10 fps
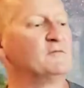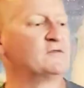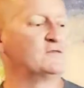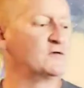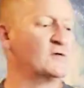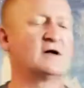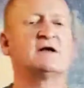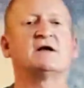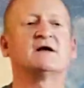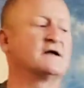if you go on
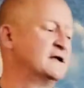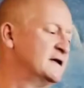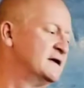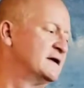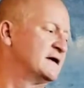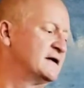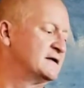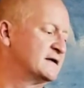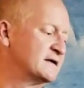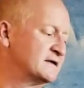a
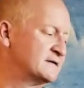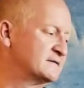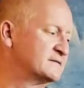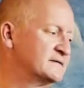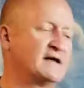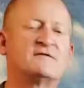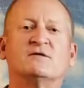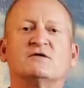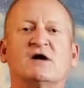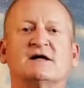
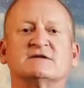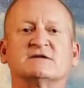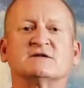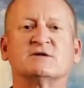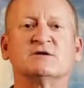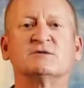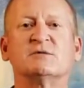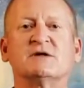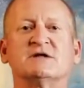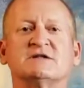Ethnotrax excursion
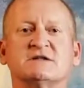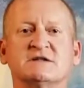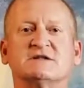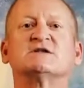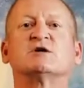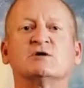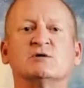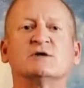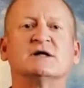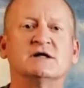with us, this is
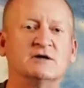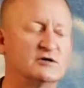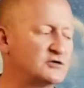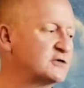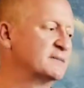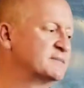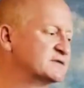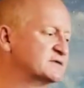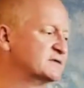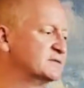included in your trip.
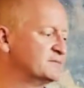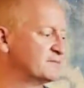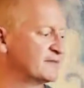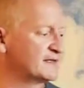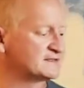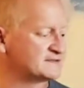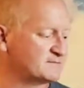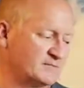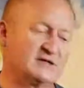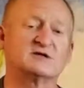So that,
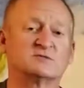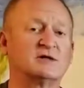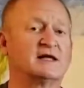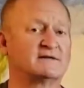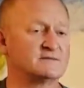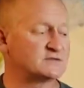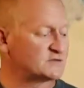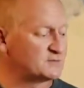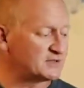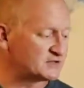because we like them
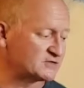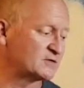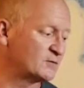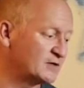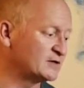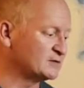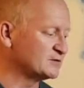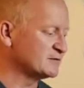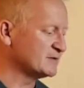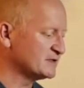so much, we
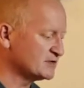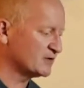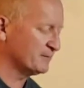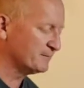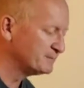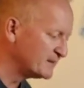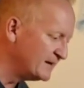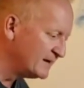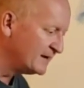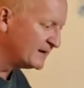include them in the trip.
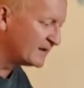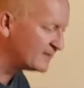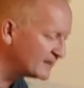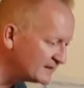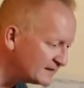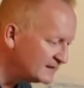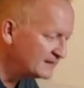All right,